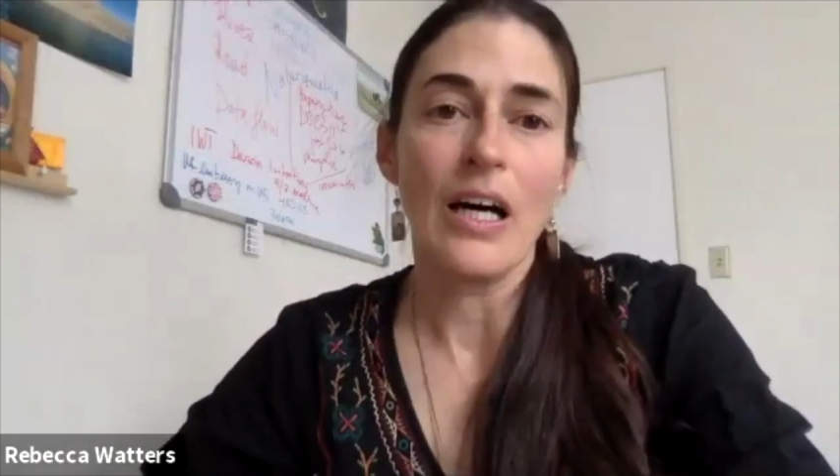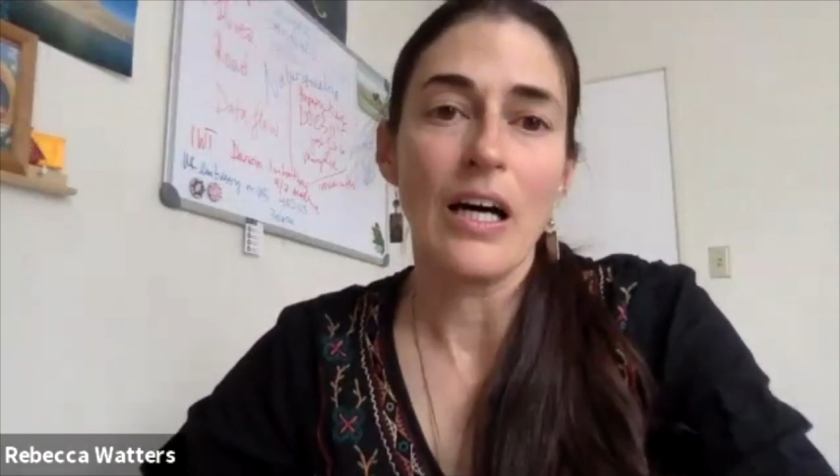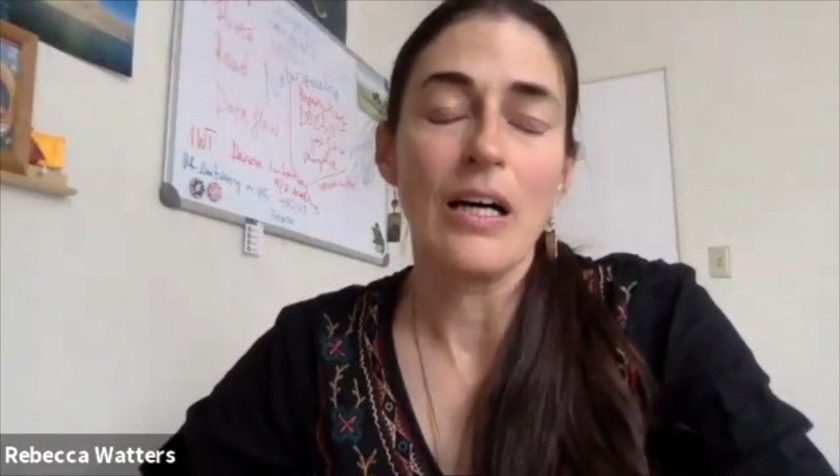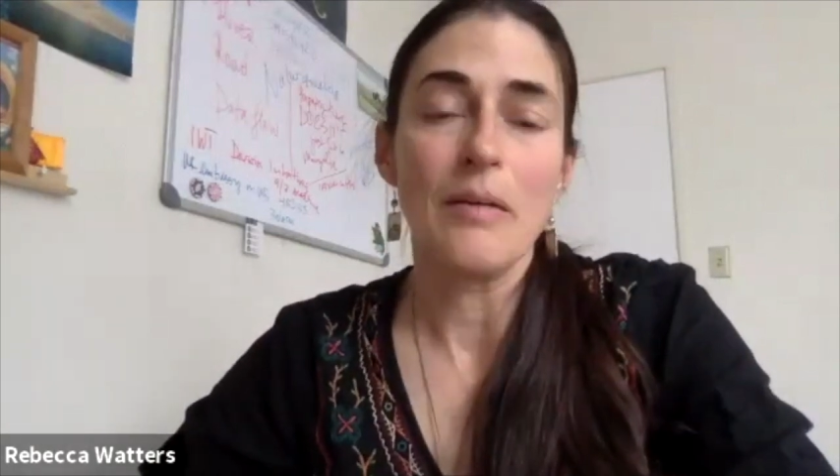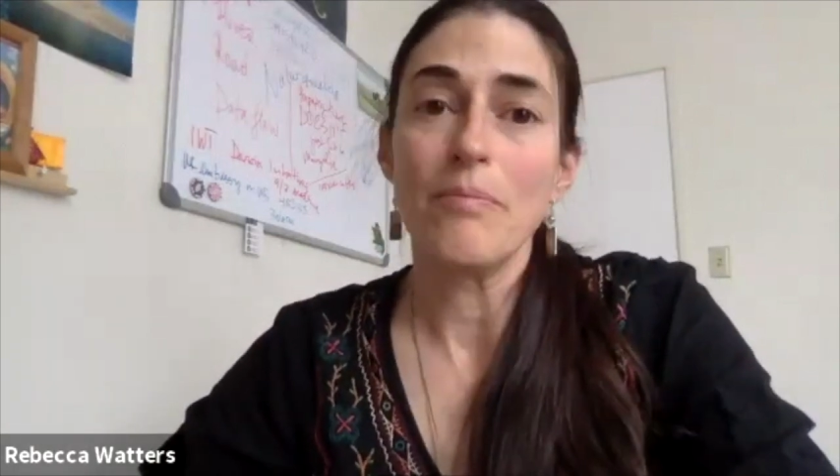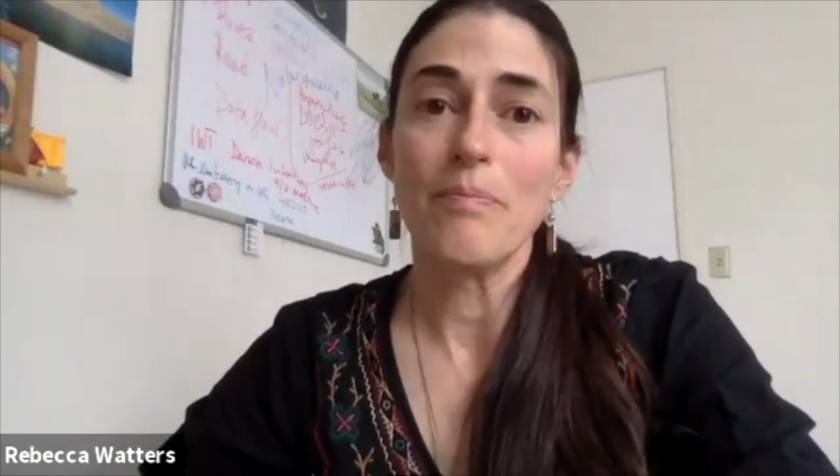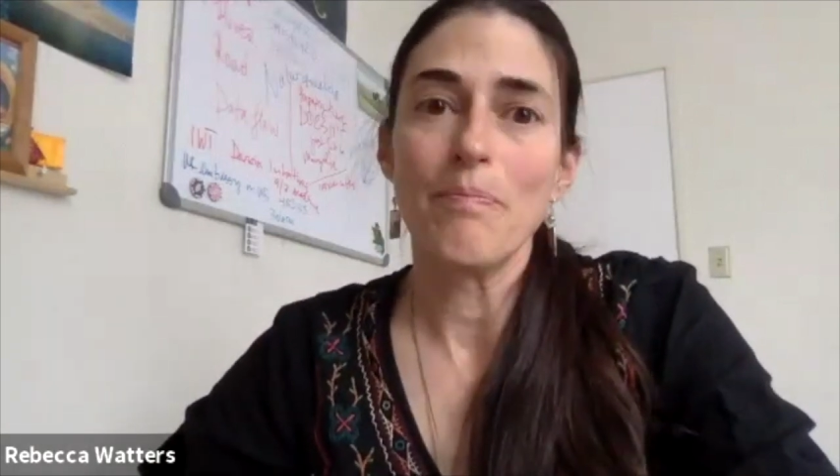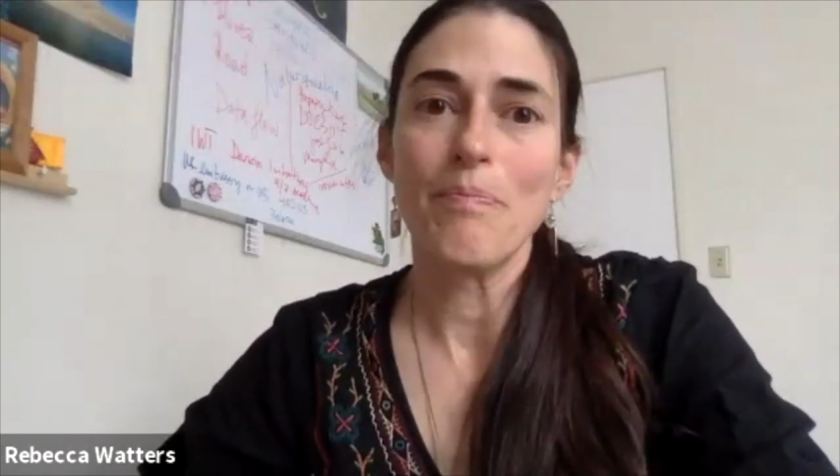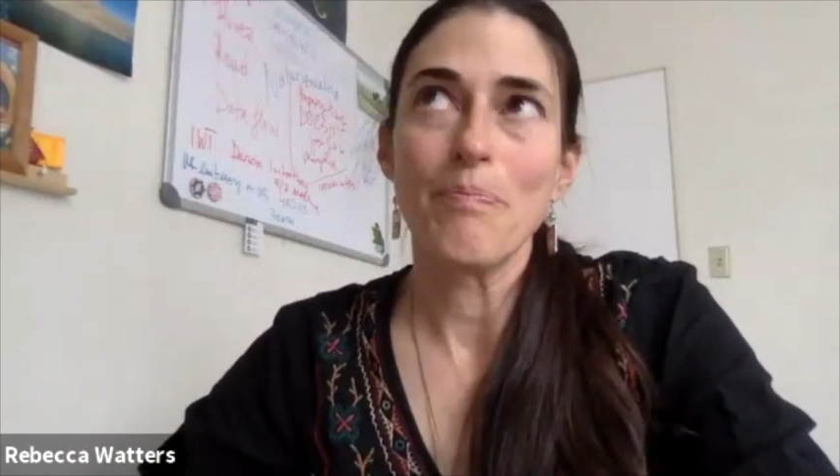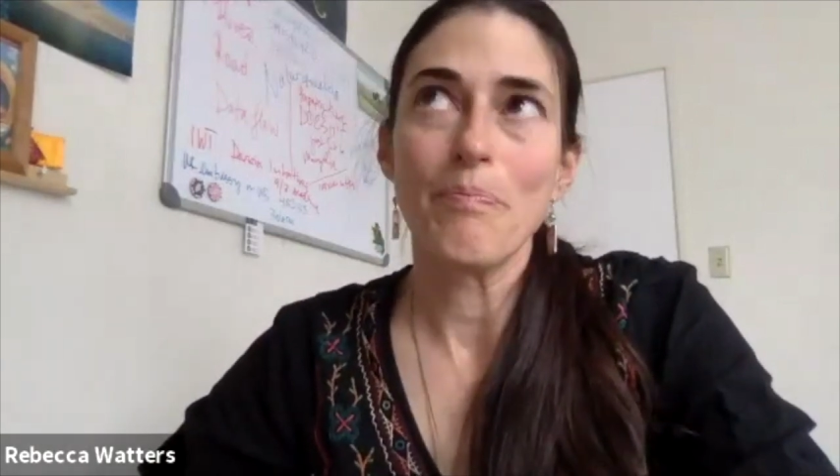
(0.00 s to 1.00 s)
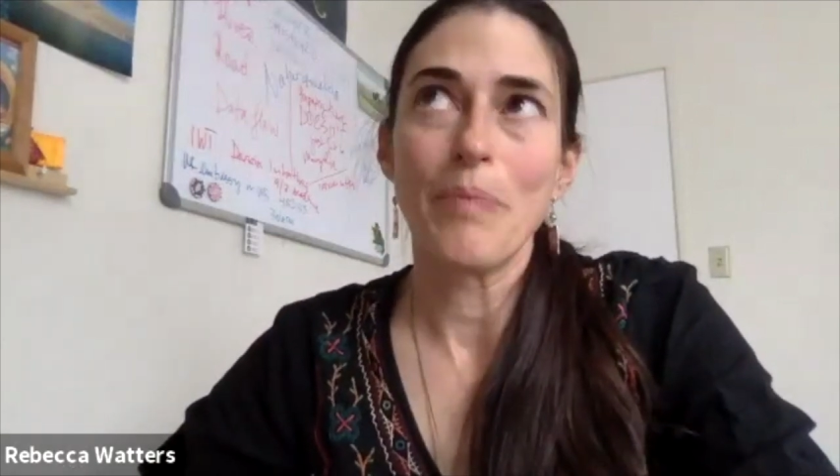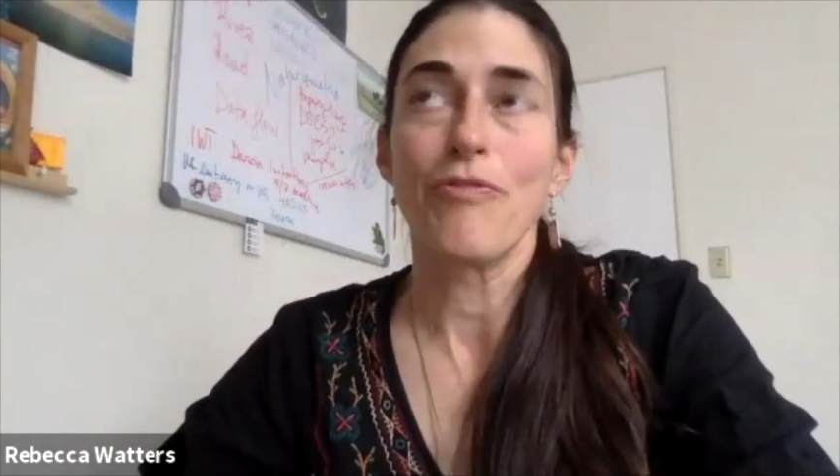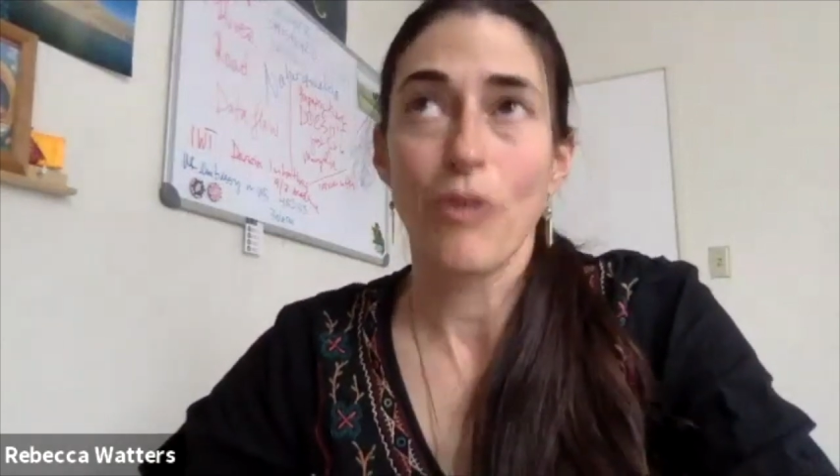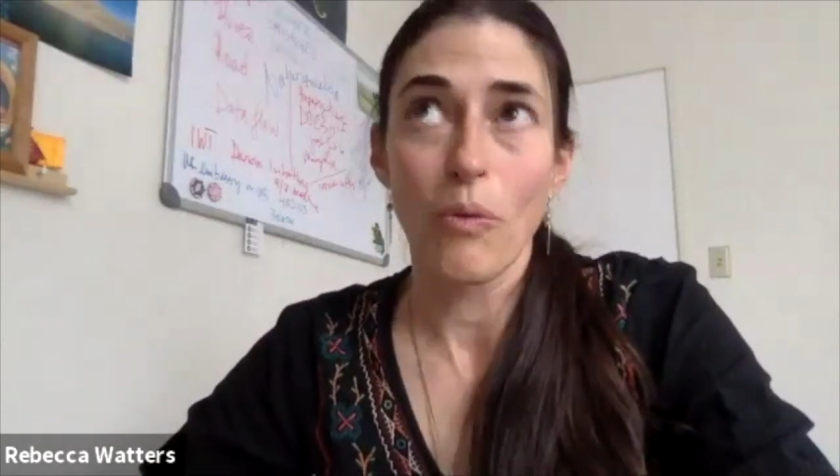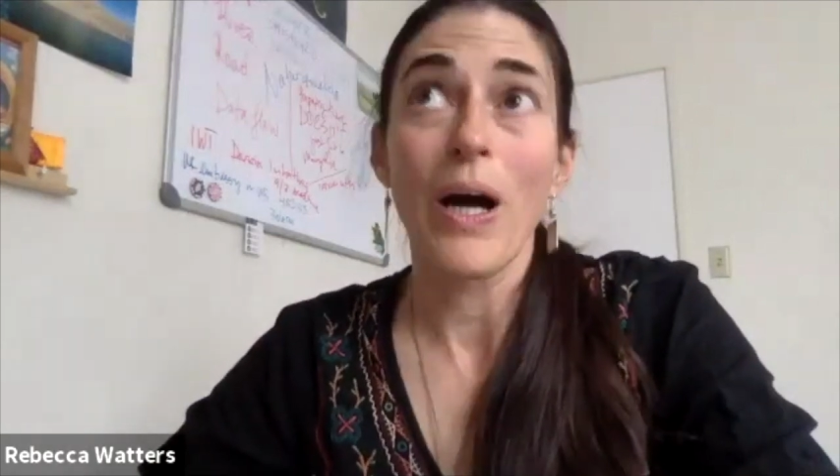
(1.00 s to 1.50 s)
But
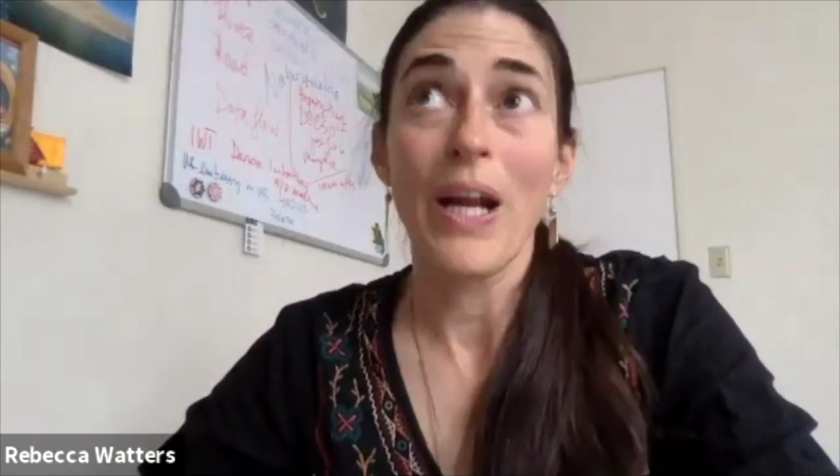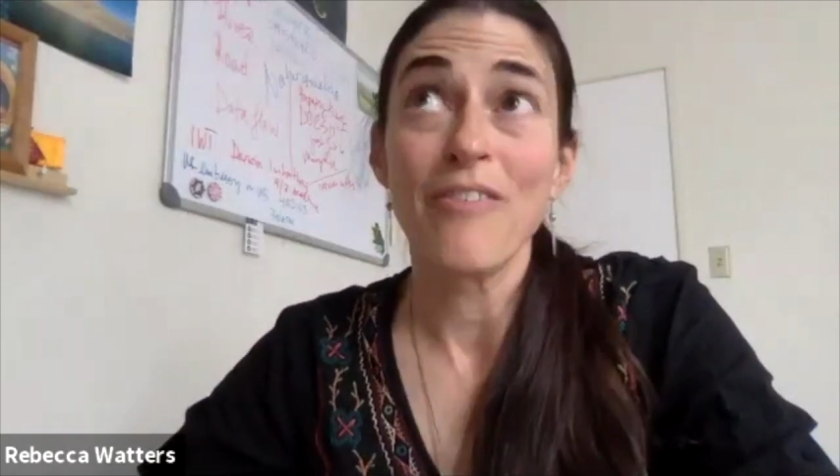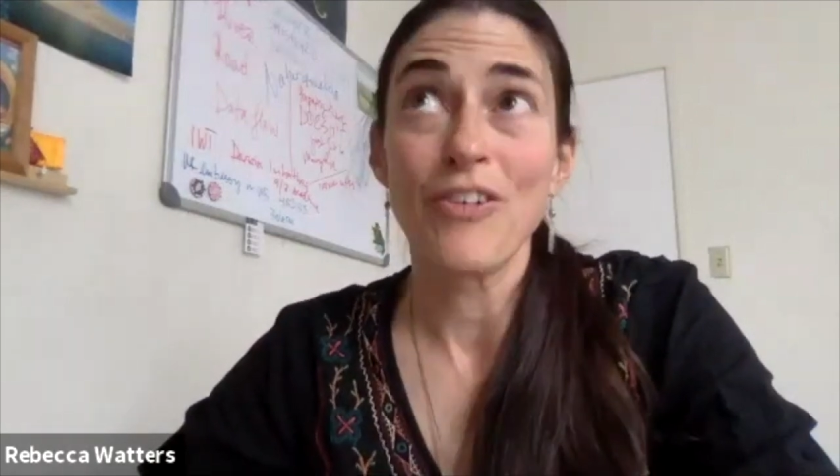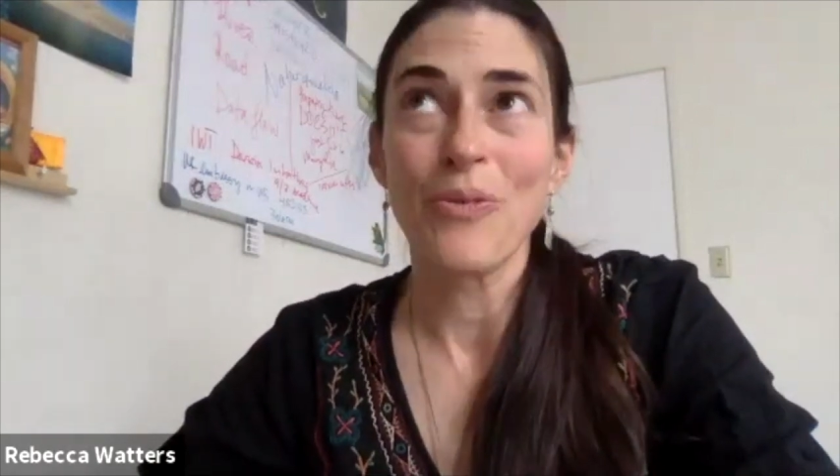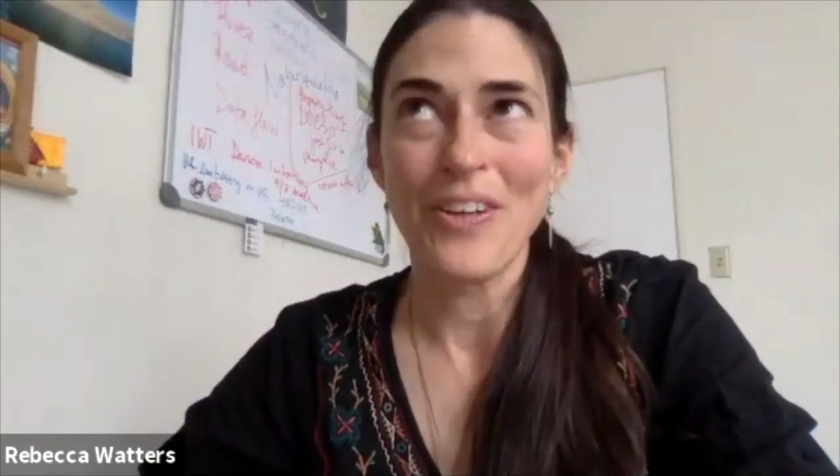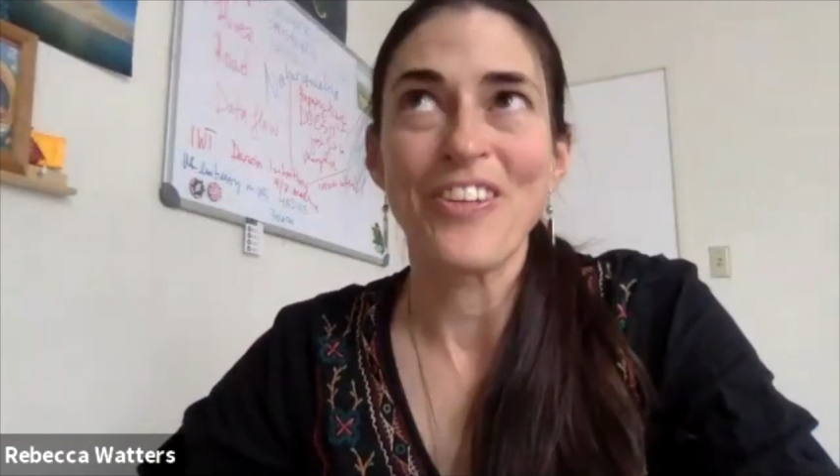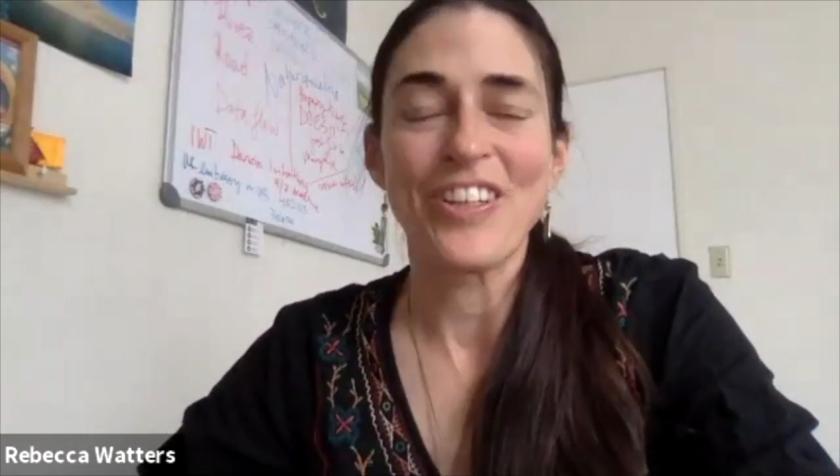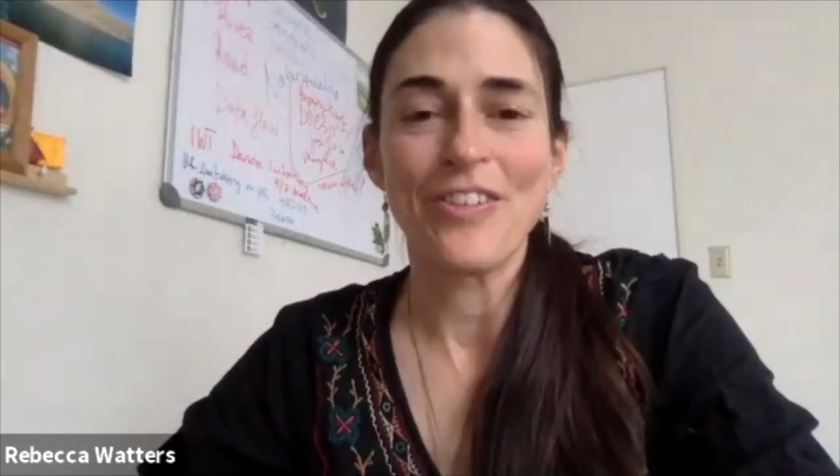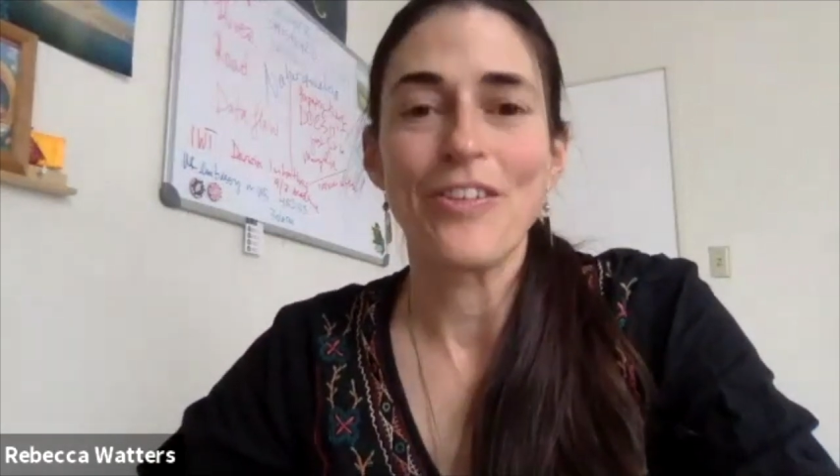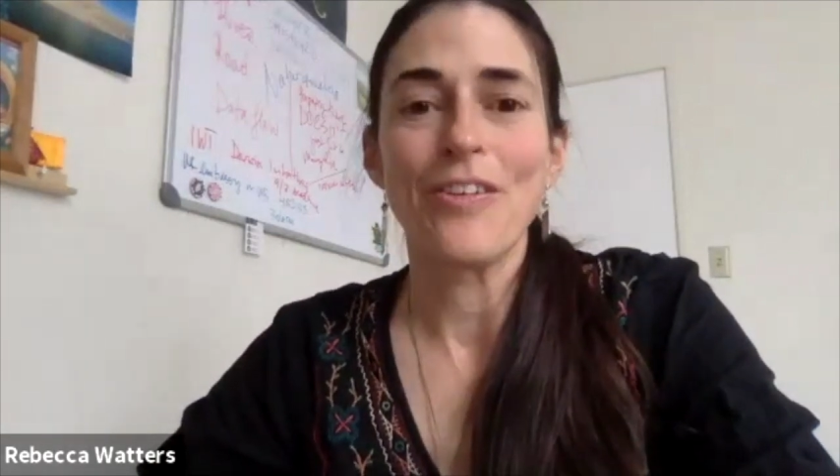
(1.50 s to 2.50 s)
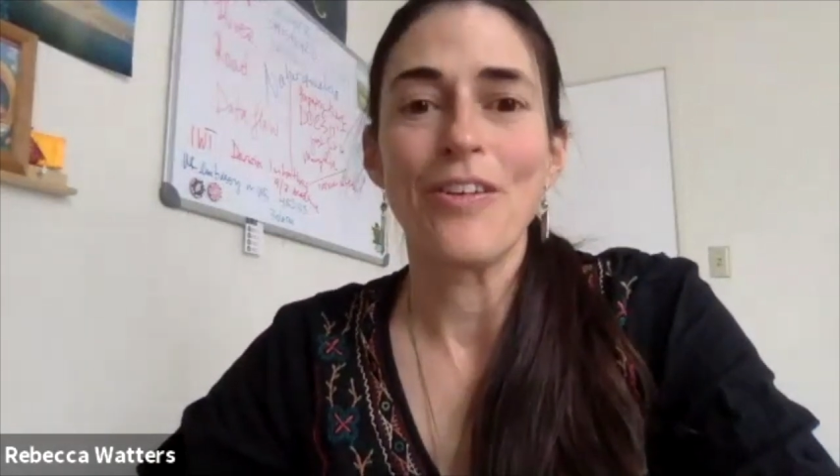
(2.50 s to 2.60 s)
for whatever reason,